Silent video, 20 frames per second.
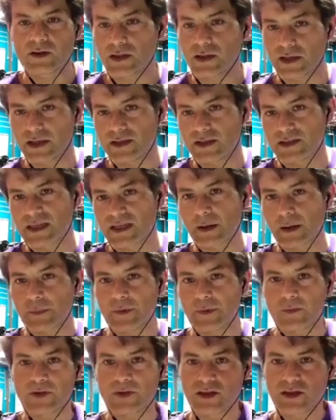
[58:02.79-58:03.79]
the kids come up
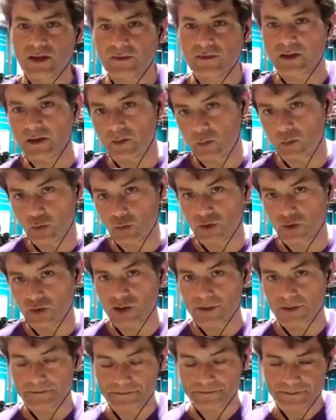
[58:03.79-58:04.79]
and receive their
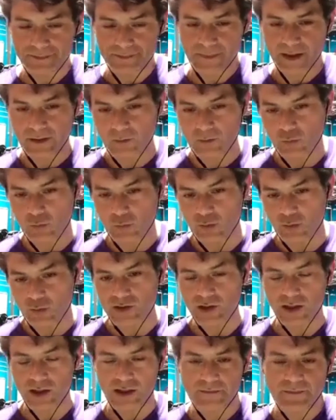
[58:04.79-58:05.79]
awards on
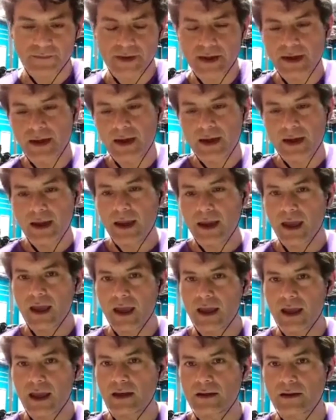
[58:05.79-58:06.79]
awards night,
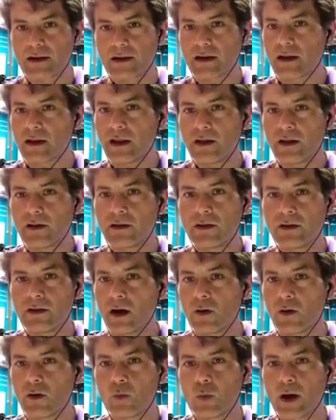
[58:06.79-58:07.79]
and
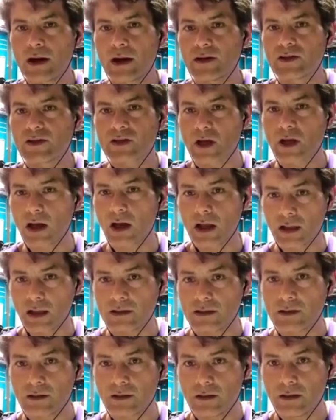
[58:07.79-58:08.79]
not one
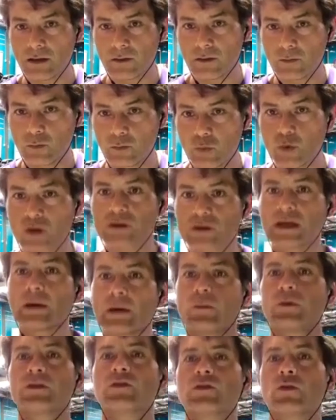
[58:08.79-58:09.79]
child walked
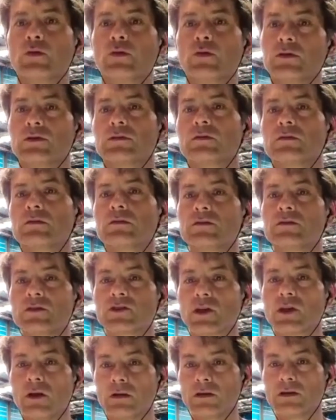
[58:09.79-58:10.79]
up with tall
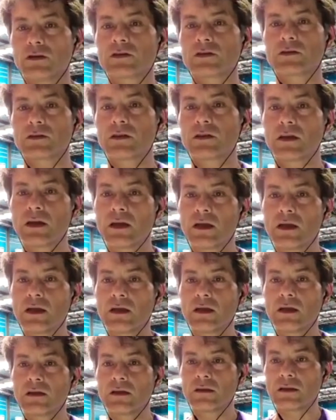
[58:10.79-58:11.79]
shoulders.
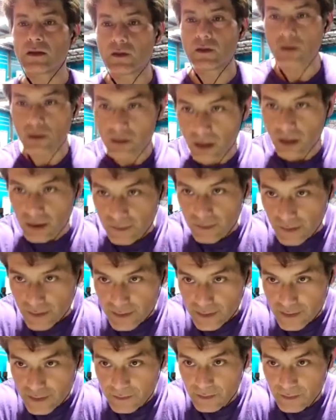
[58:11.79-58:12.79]
They're all like
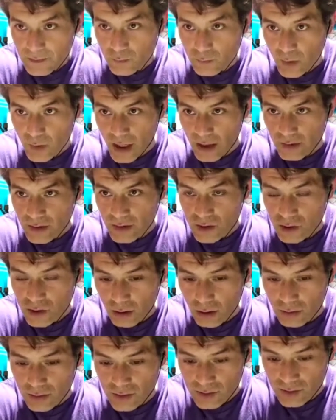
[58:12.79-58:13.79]
this, rounded
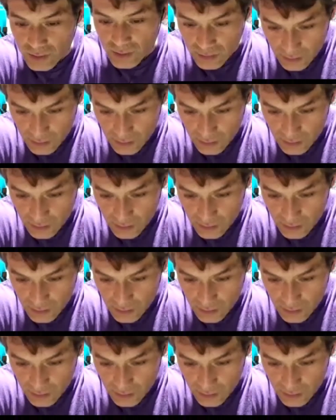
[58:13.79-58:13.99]
shoulders,